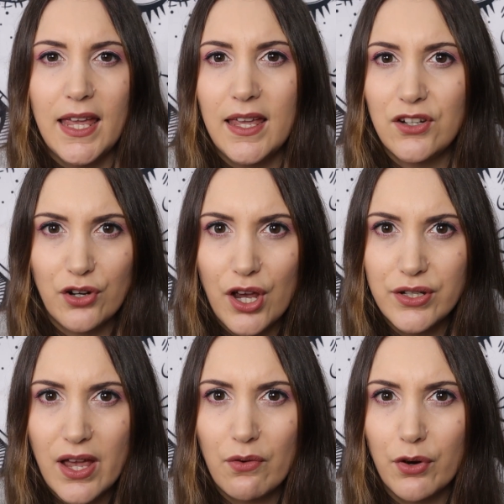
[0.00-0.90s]
in your
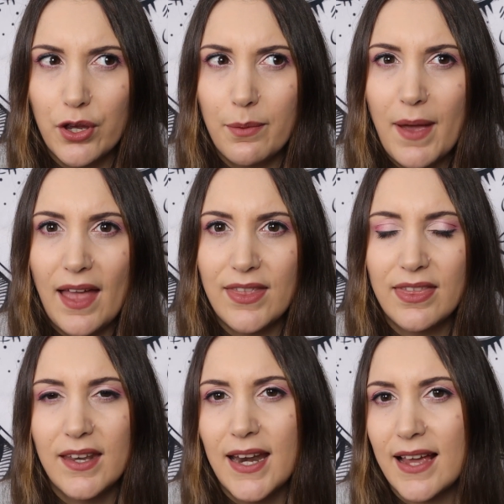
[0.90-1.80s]
hotel room, and
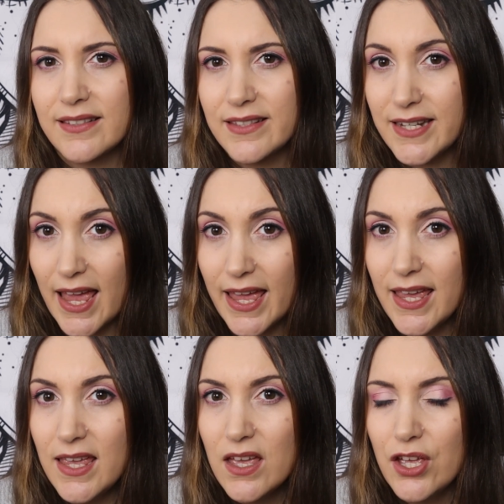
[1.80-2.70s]
then the next
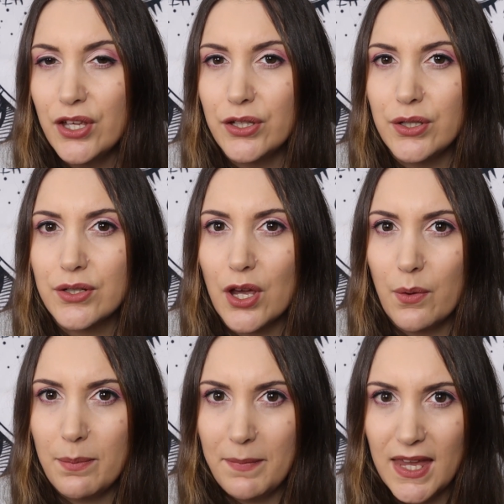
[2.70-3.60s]
day you'd
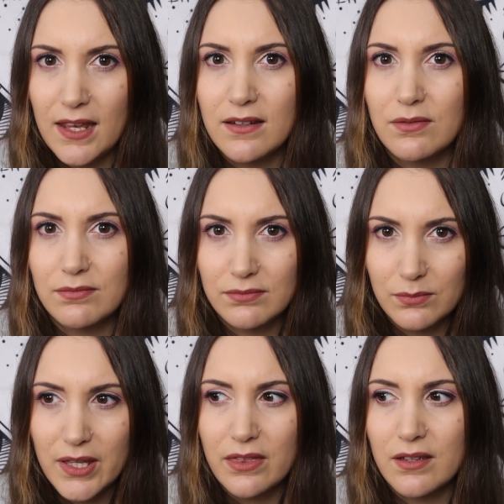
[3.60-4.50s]
go and meet
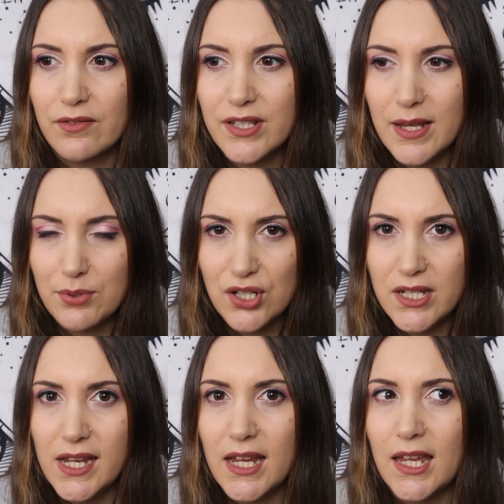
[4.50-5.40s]
with the reception
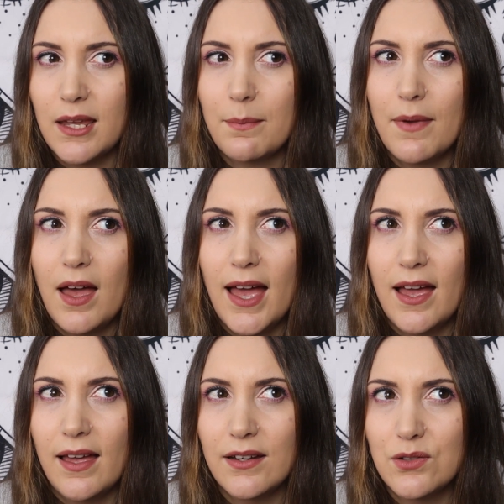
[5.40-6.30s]
team,
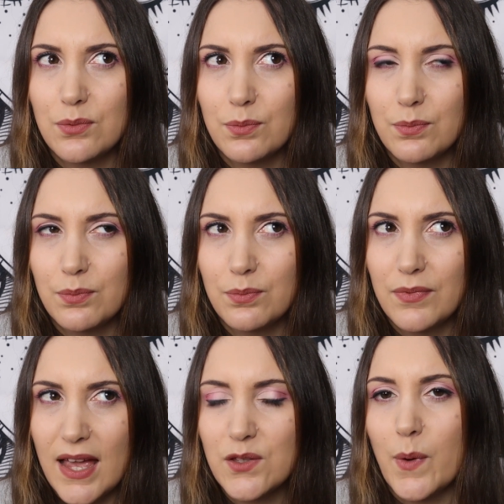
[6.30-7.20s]
and
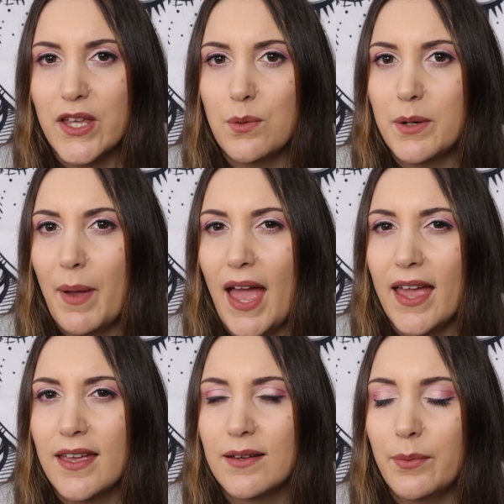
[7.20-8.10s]
that's where you would
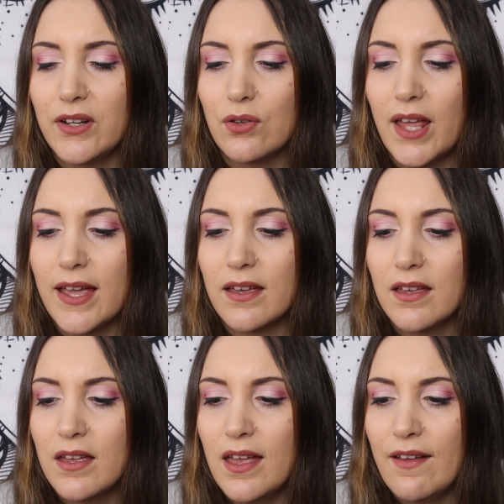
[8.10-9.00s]
pay when you're like
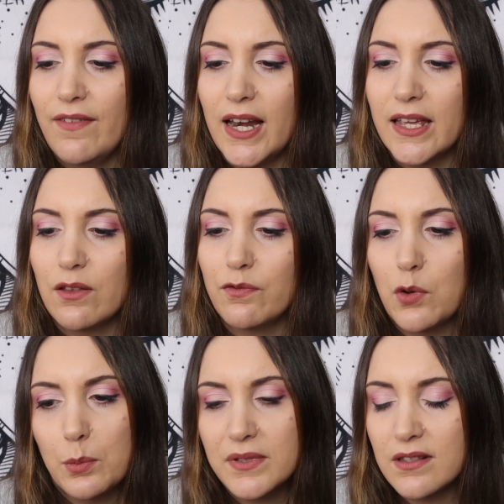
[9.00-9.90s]
filling in the
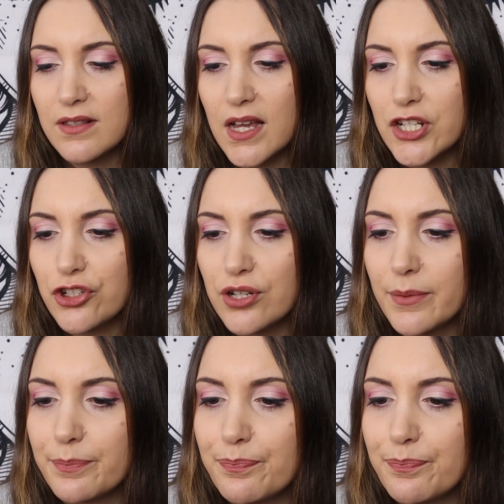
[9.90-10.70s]
forms and such.